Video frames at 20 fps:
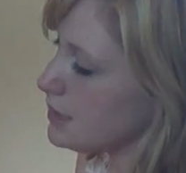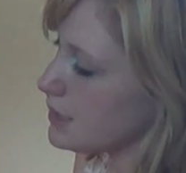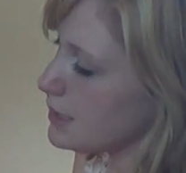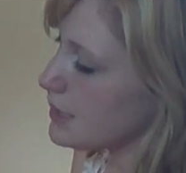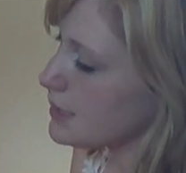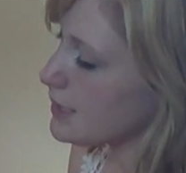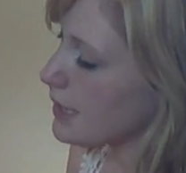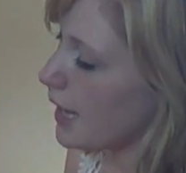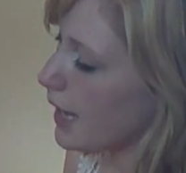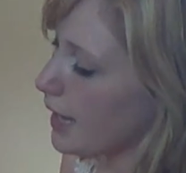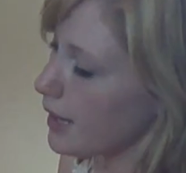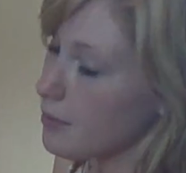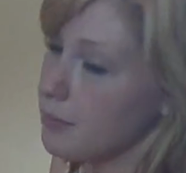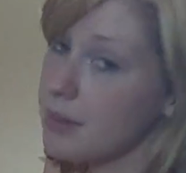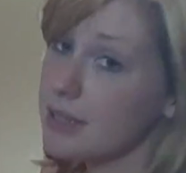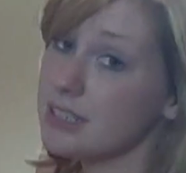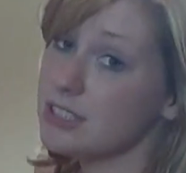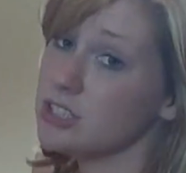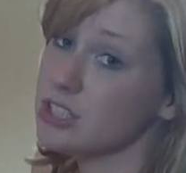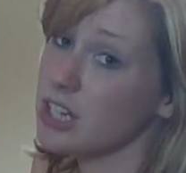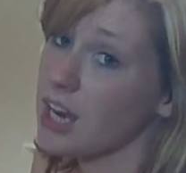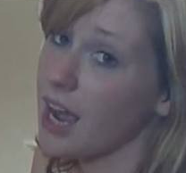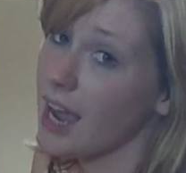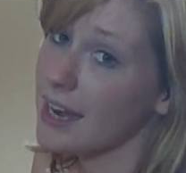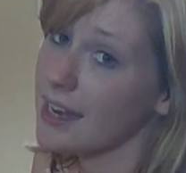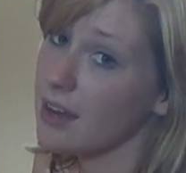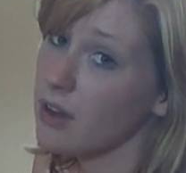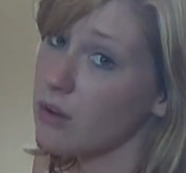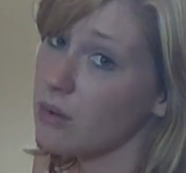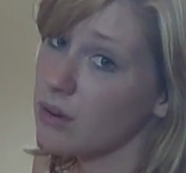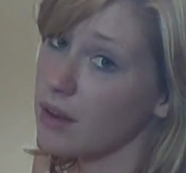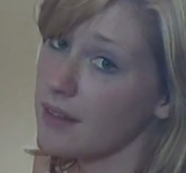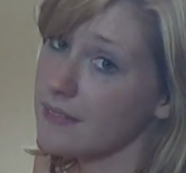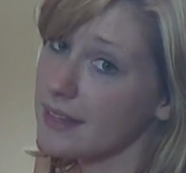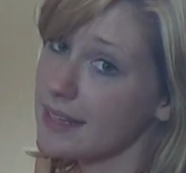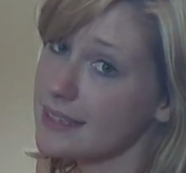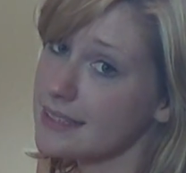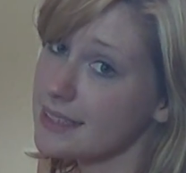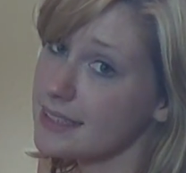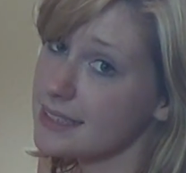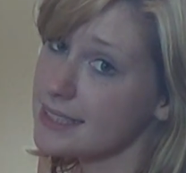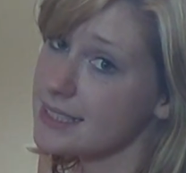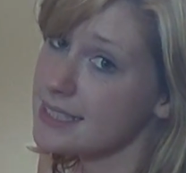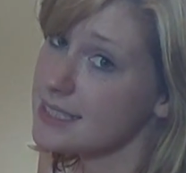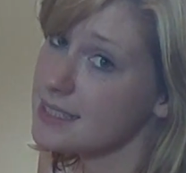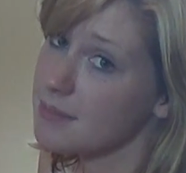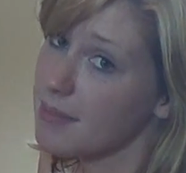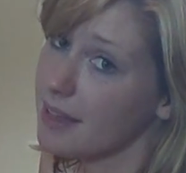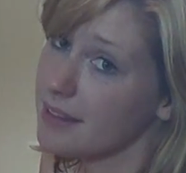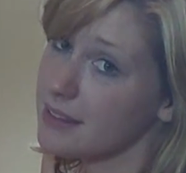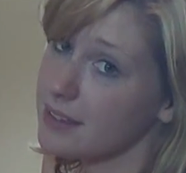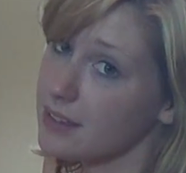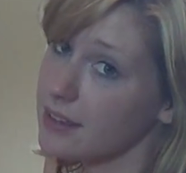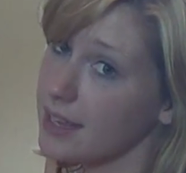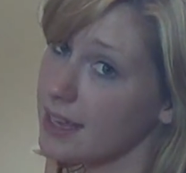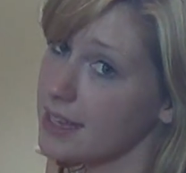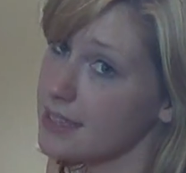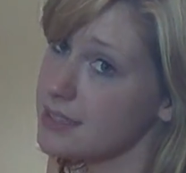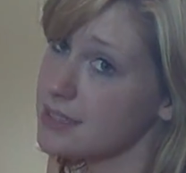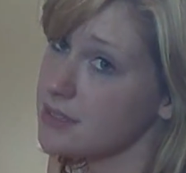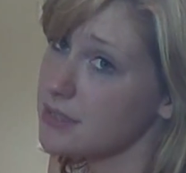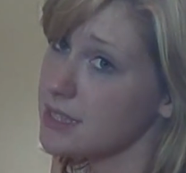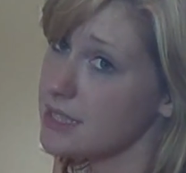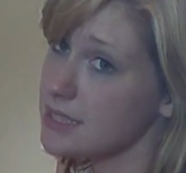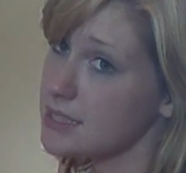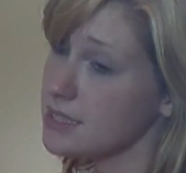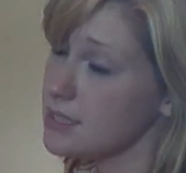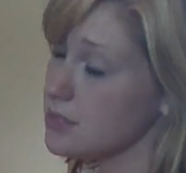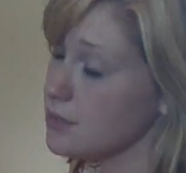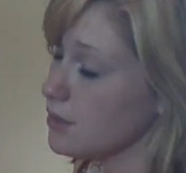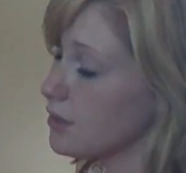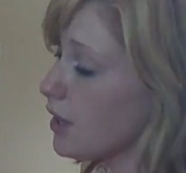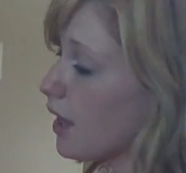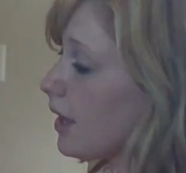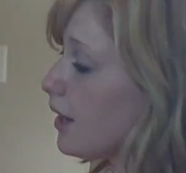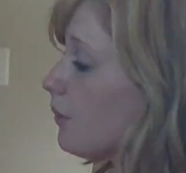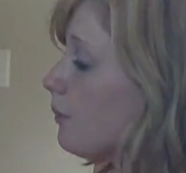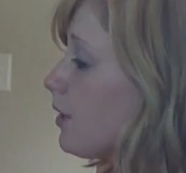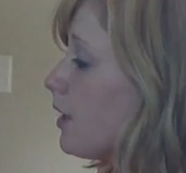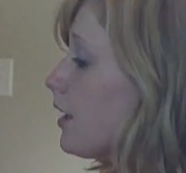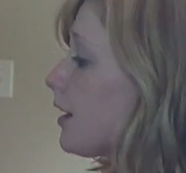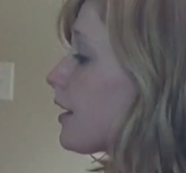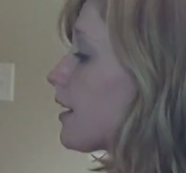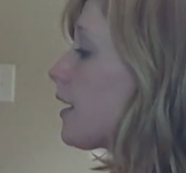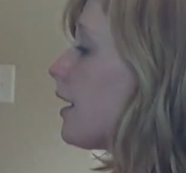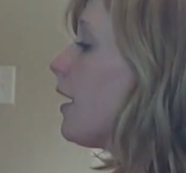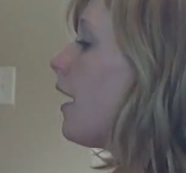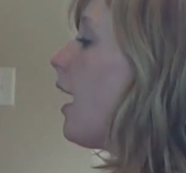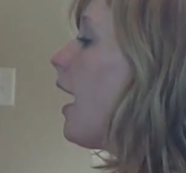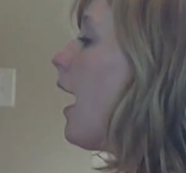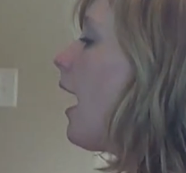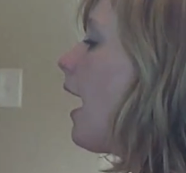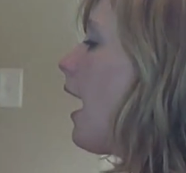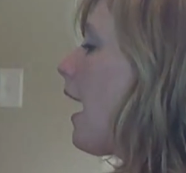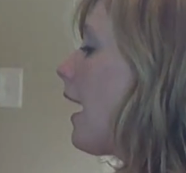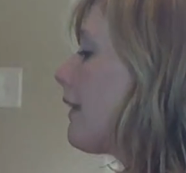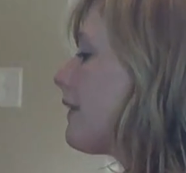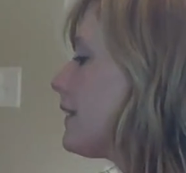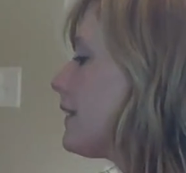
to the side, but try to hold on like the least amount that you can so he has to do a lot of work. And